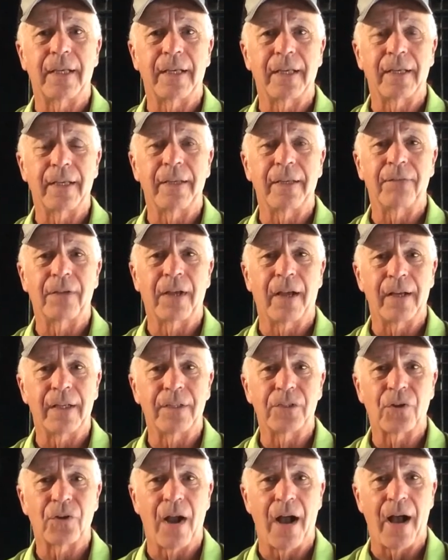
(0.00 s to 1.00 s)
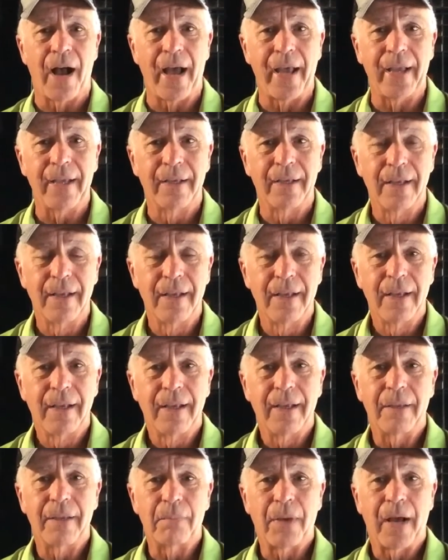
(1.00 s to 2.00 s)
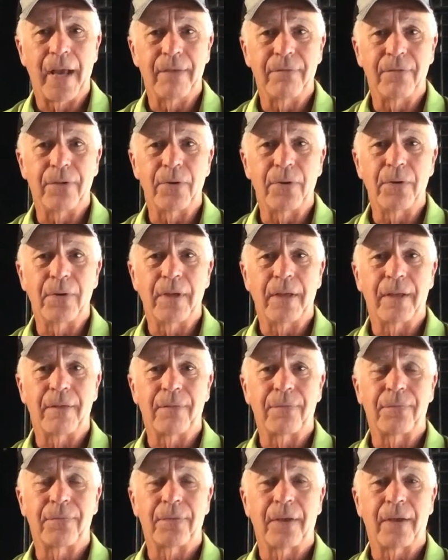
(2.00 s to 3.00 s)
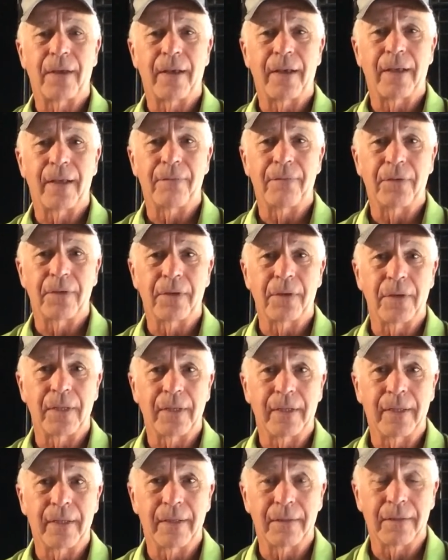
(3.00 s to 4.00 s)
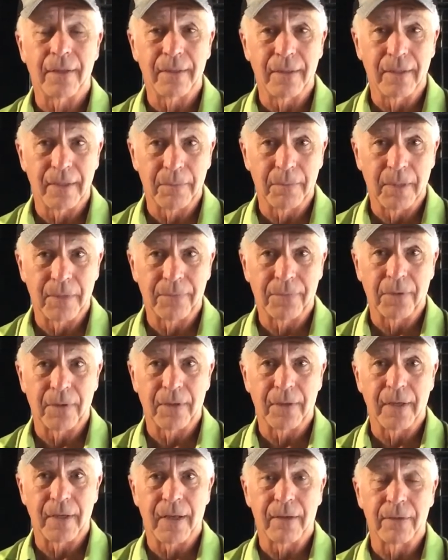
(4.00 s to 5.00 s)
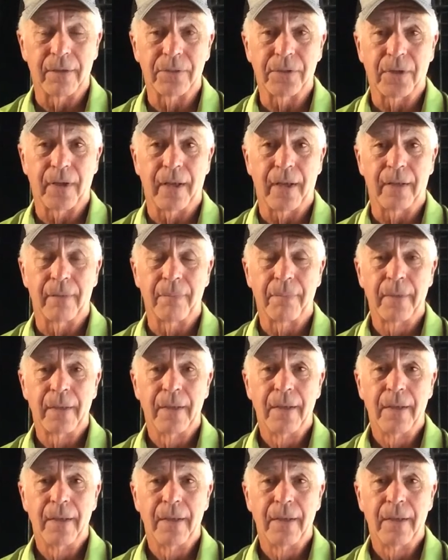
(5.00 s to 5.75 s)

you've got to try, in my view, if you're going to get a little bit further down the trail.